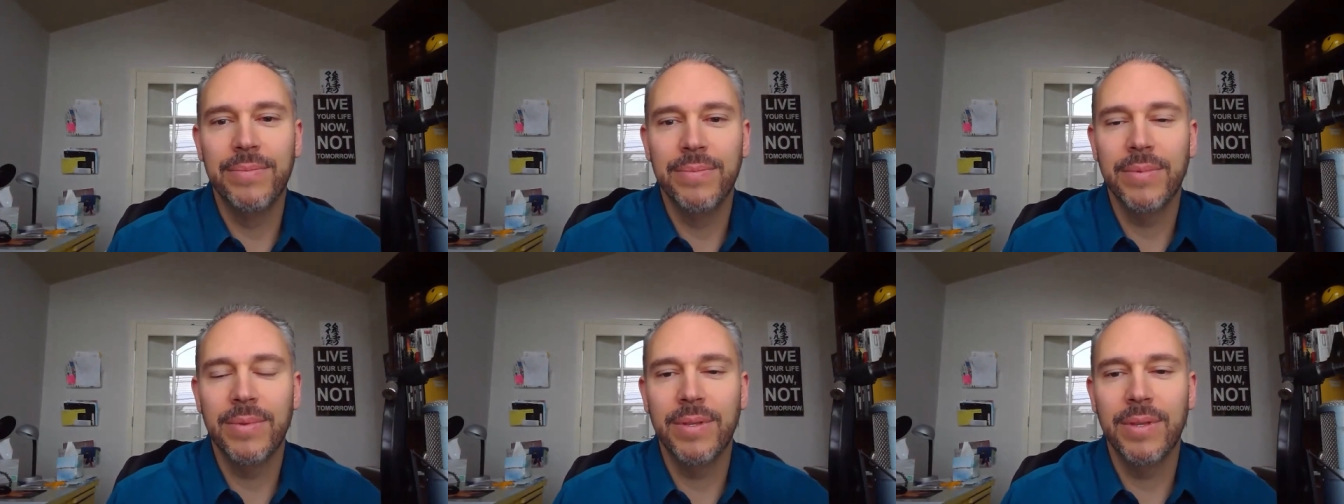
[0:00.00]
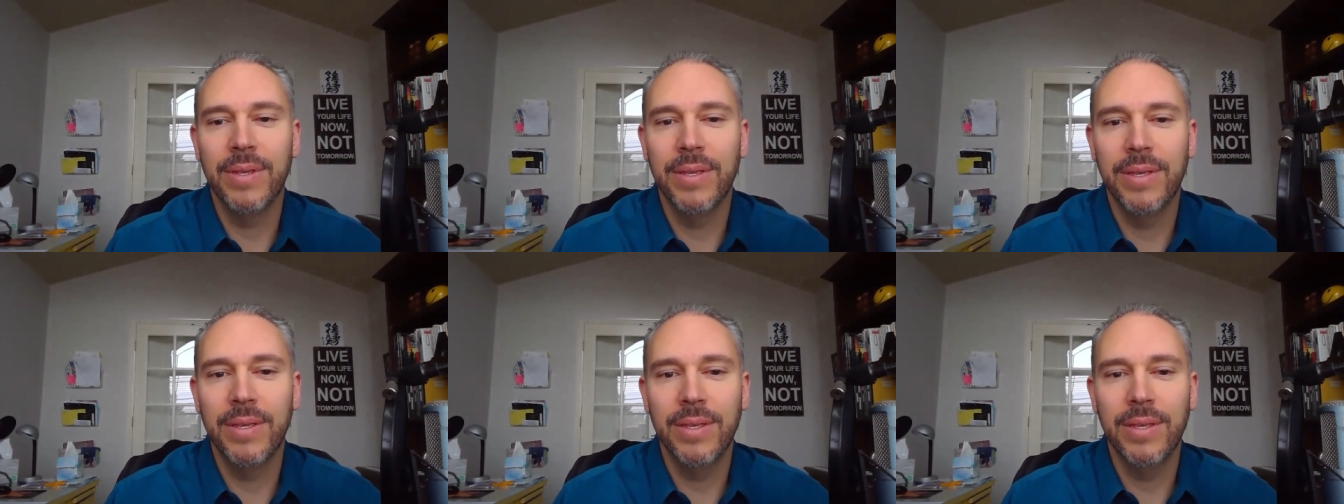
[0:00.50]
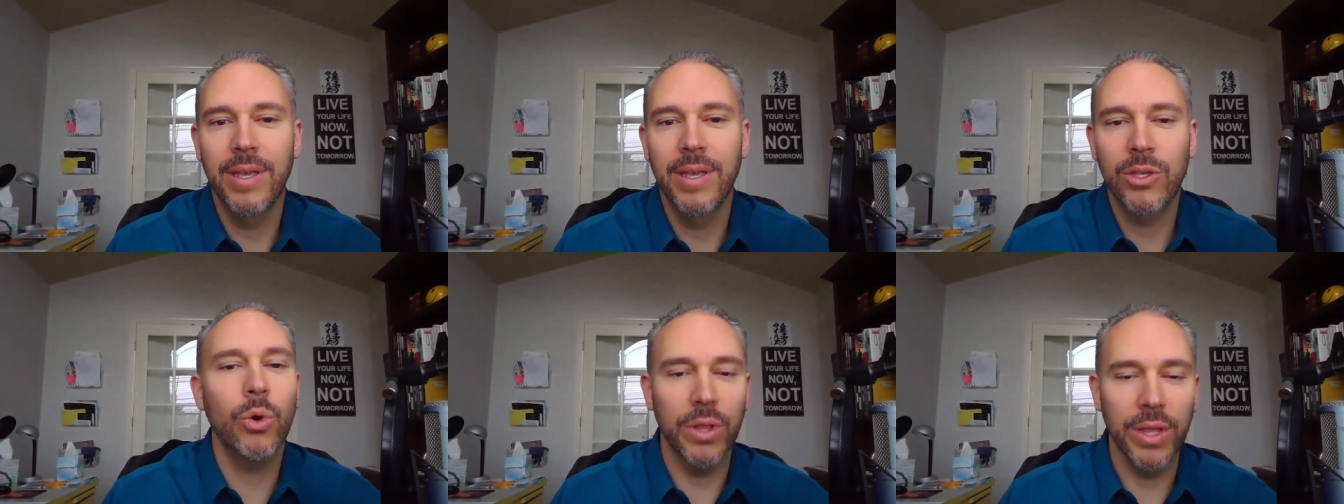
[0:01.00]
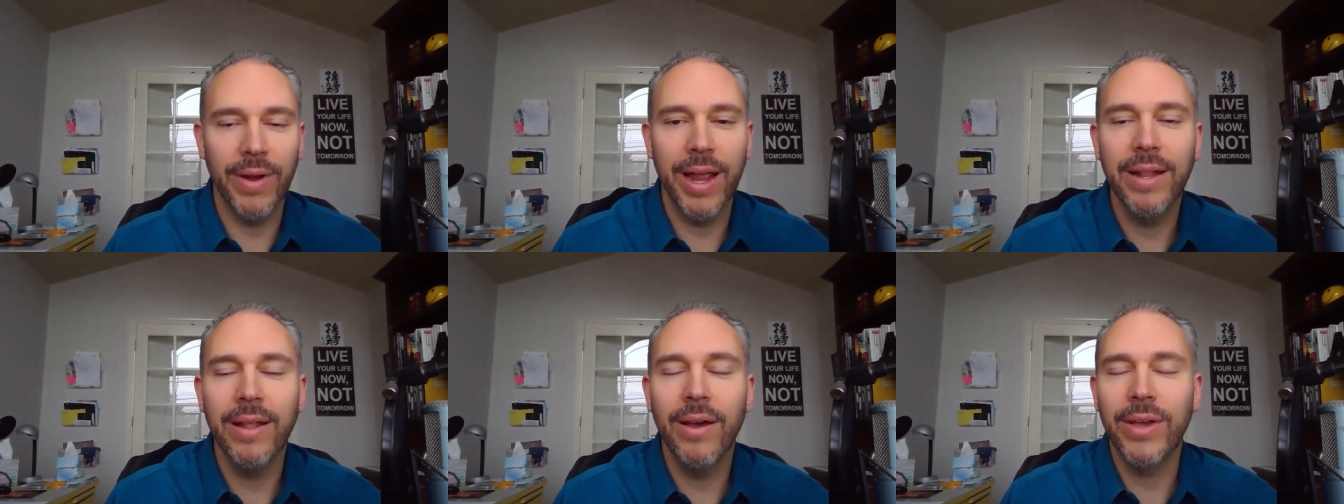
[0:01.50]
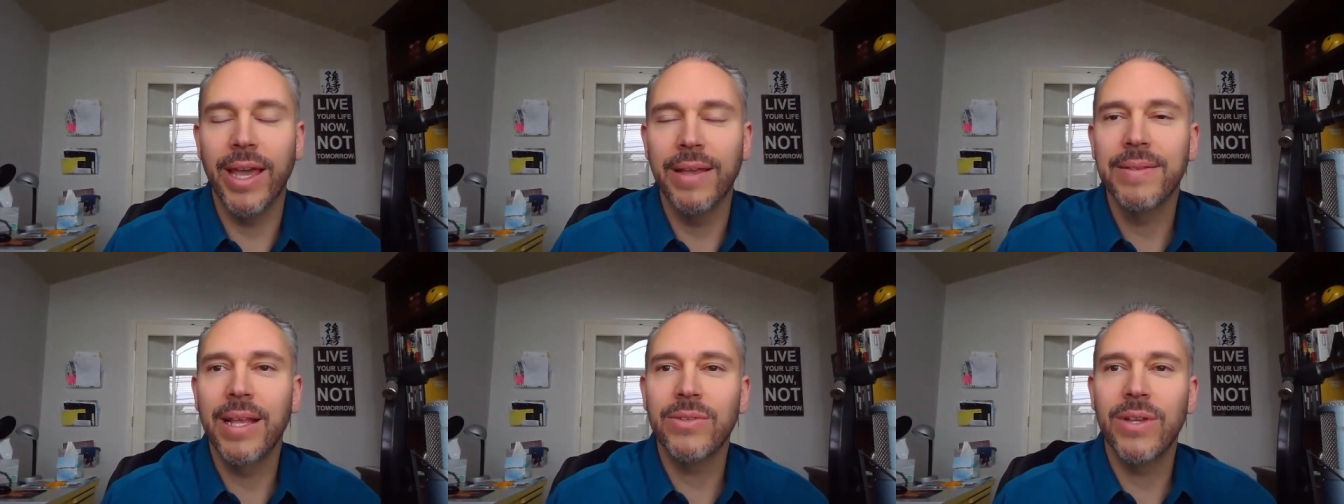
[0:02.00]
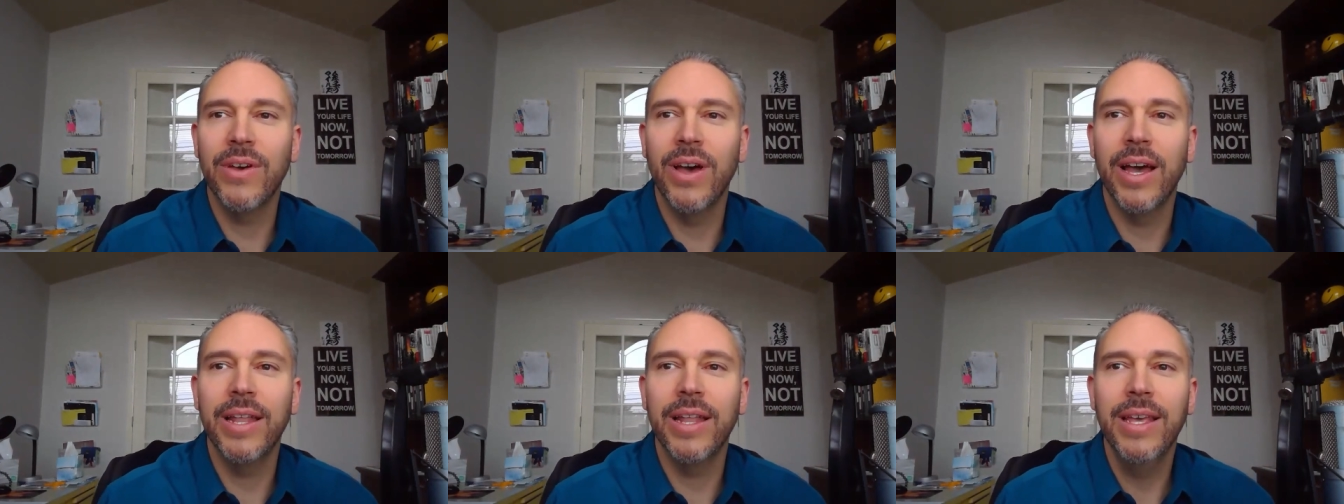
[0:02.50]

Uh, quarterly. It's quarterly, right? Okay, that's what I thought.